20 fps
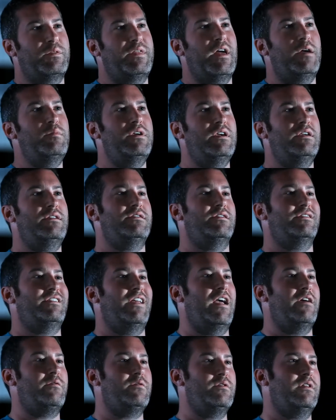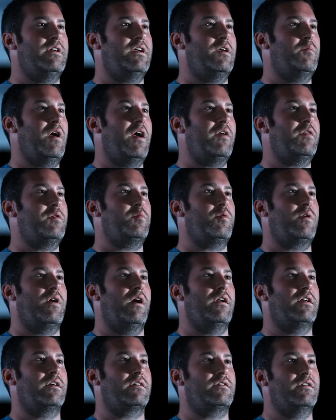What that means is everything about the
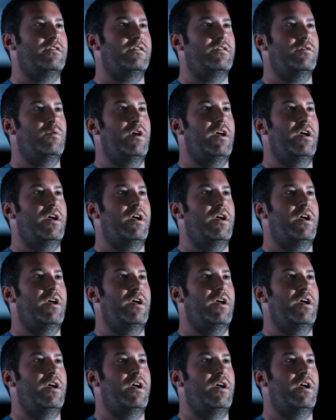product is the